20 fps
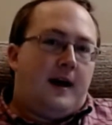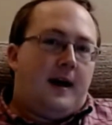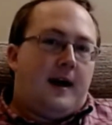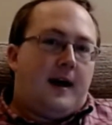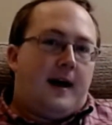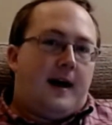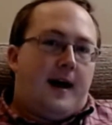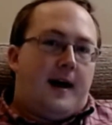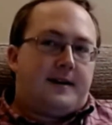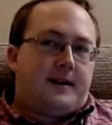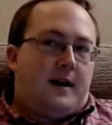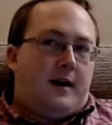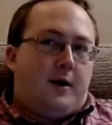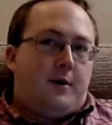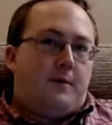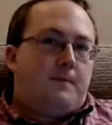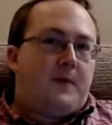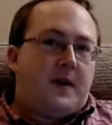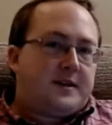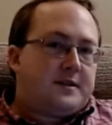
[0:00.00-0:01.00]
I don't know,
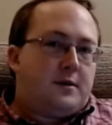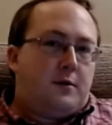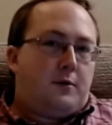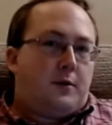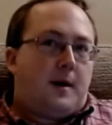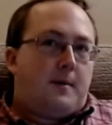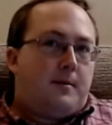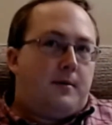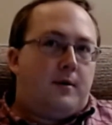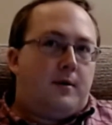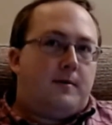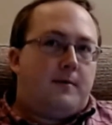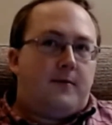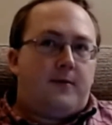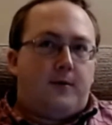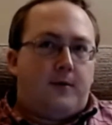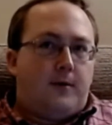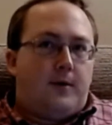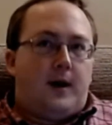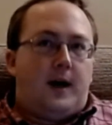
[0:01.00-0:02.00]
that's not what I bought them
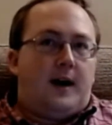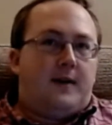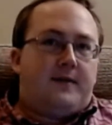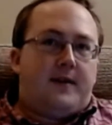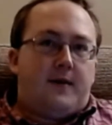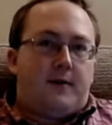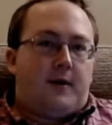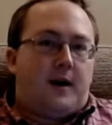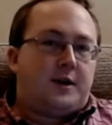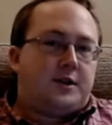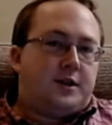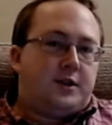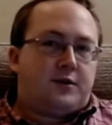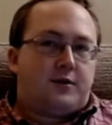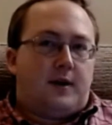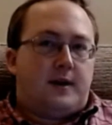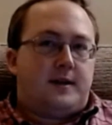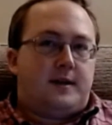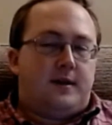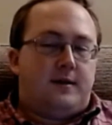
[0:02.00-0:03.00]
for. I've never actually
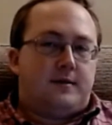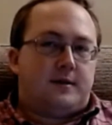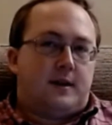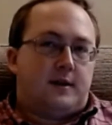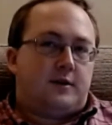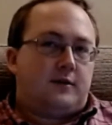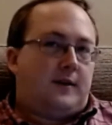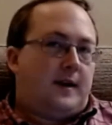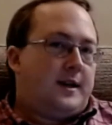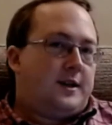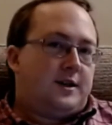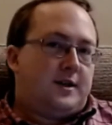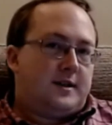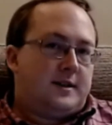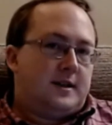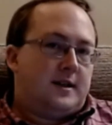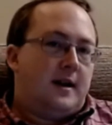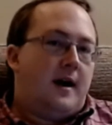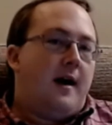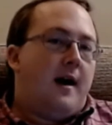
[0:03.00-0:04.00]
tried to use those features,
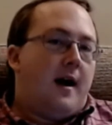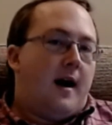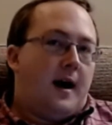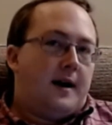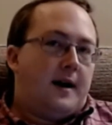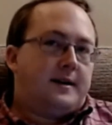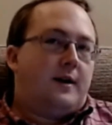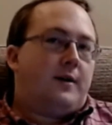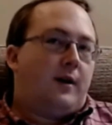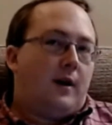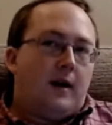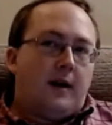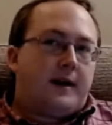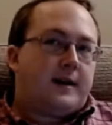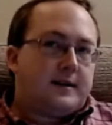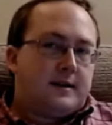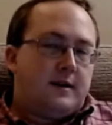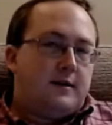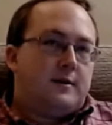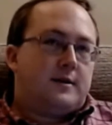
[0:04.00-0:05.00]
and I don't like
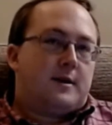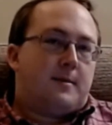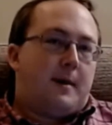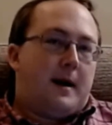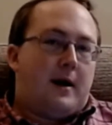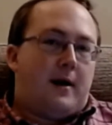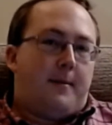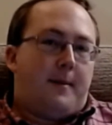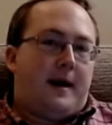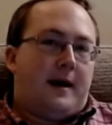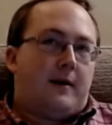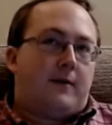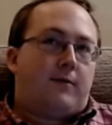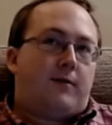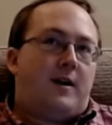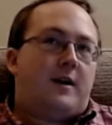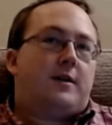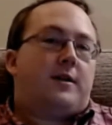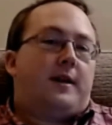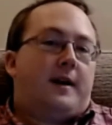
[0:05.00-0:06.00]
to use the power bank for
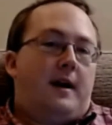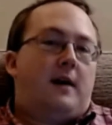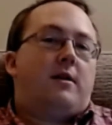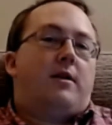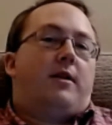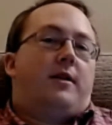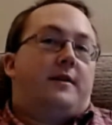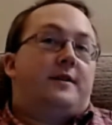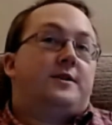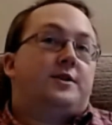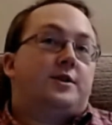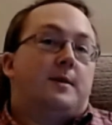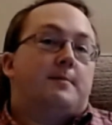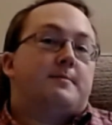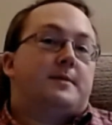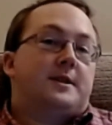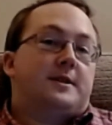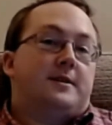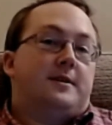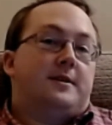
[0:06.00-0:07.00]
anything other than jump
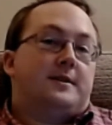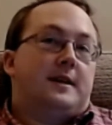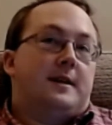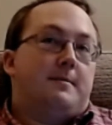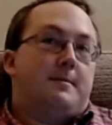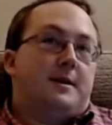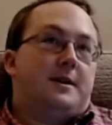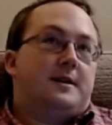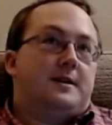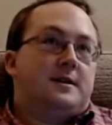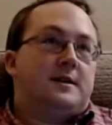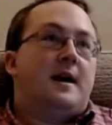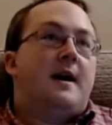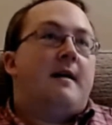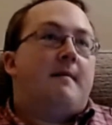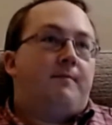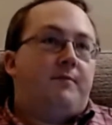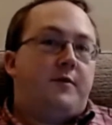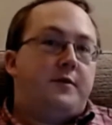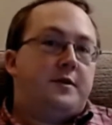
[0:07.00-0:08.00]
starting, because
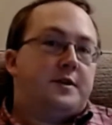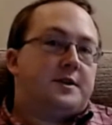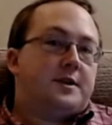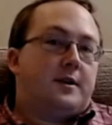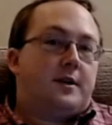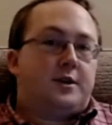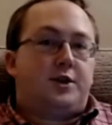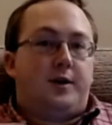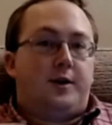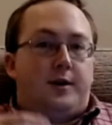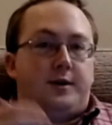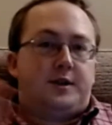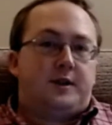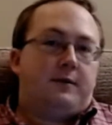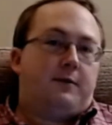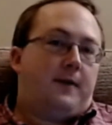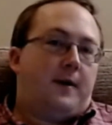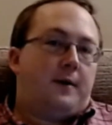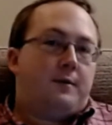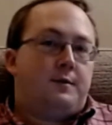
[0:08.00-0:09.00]
you start charging
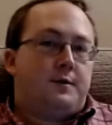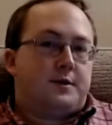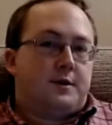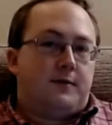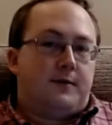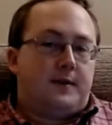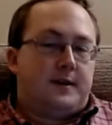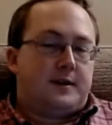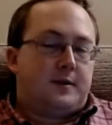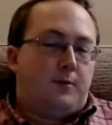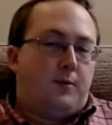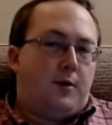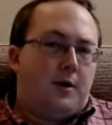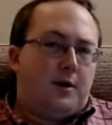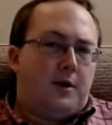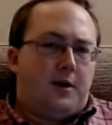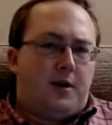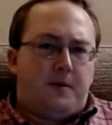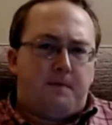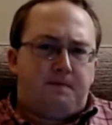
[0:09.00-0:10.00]
phones off it and whatnot,